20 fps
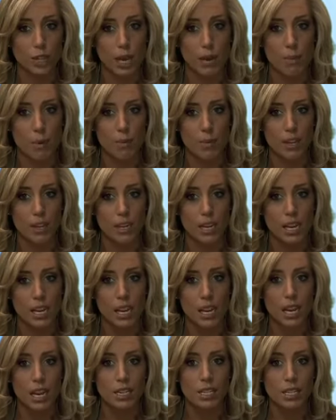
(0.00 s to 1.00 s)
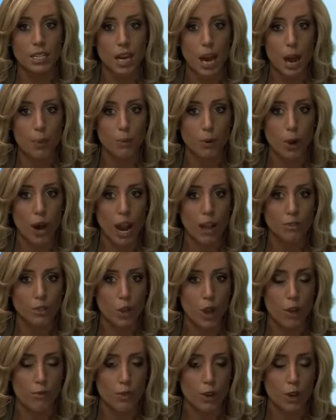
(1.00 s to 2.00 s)
capability to top Kraft's
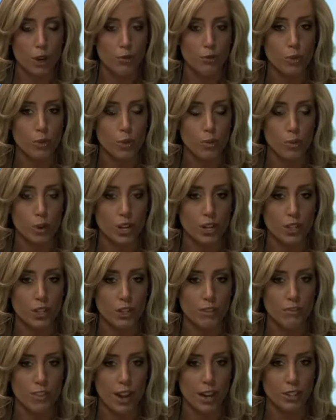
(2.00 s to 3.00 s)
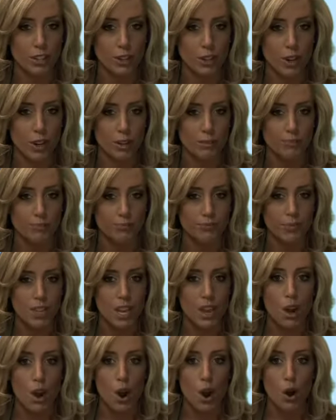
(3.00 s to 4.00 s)
offer for the British confectioner.
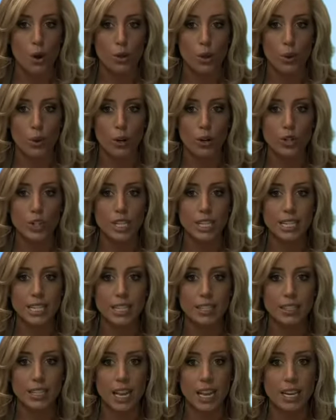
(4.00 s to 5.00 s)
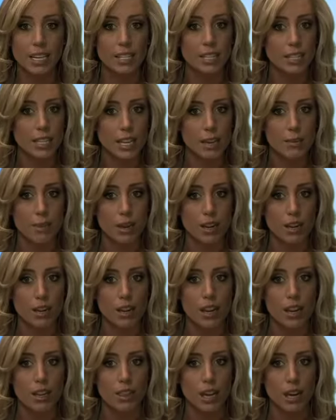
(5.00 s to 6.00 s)
Although Hershey did say in a statement
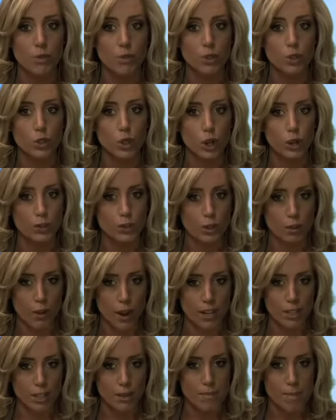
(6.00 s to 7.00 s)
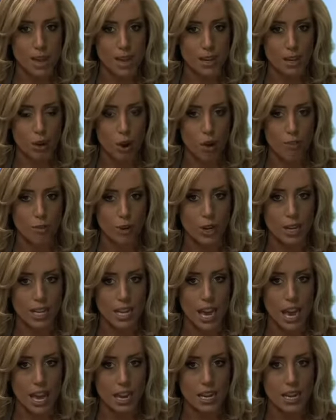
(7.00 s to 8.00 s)
that it reserves the right to make an offer
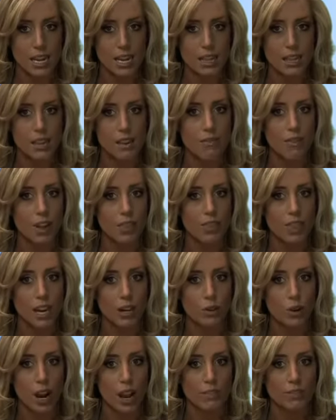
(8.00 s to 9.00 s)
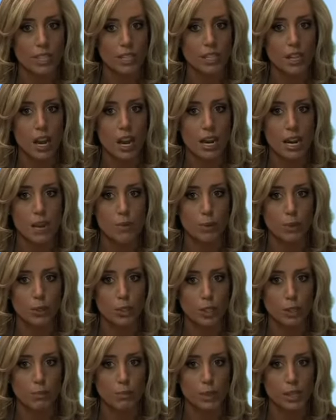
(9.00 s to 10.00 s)
again in the event that Kraft is unable to
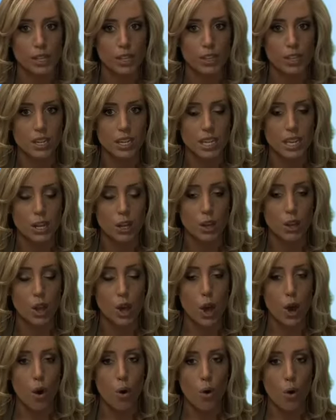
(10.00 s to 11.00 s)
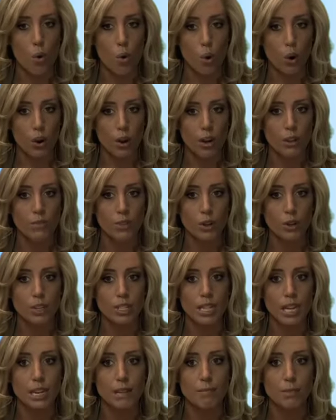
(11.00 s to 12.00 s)
complete the deal or if there is
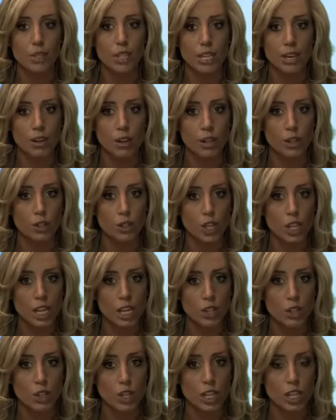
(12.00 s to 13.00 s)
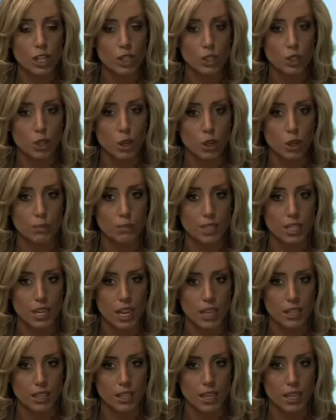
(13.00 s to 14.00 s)
any material change in
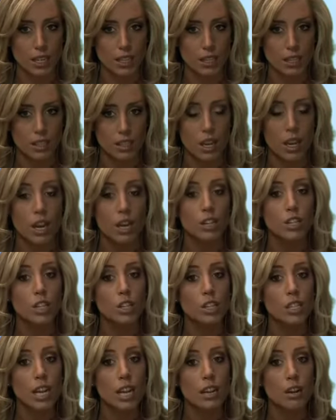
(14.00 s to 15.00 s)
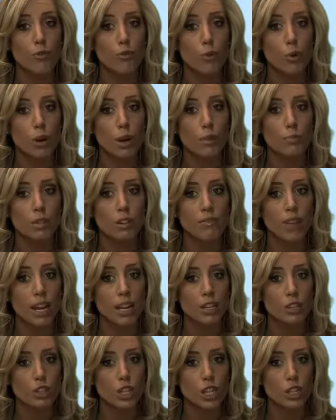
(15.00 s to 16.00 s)
circumstances. To stay informed of
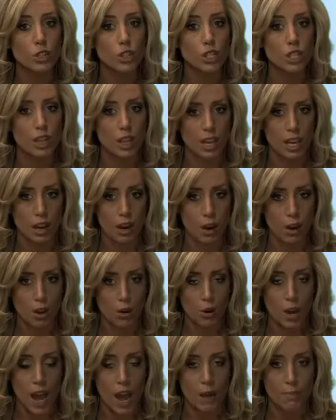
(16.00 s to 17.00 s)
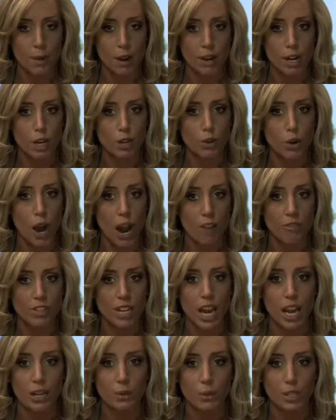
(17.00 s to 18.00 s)
any changes in the Cadbury Kraft
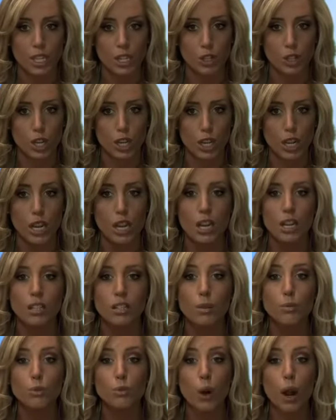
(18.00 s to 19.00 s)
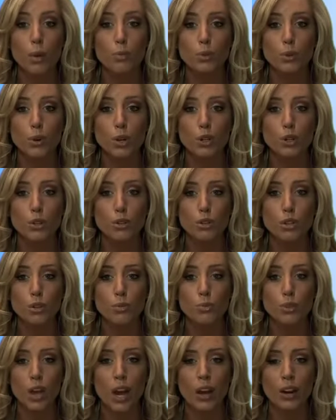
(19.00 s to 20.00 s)
acquisition, subscribe to our
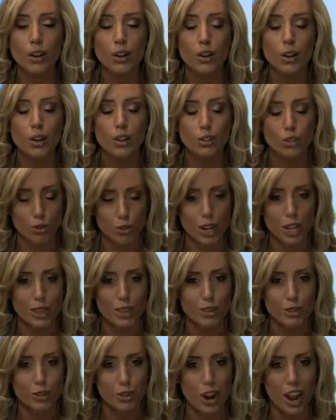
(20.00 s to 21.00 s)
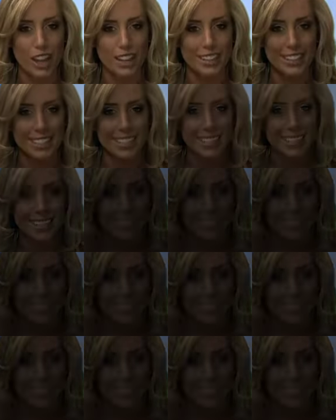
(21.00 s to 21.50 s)
YouTube channel, Trade the Trend.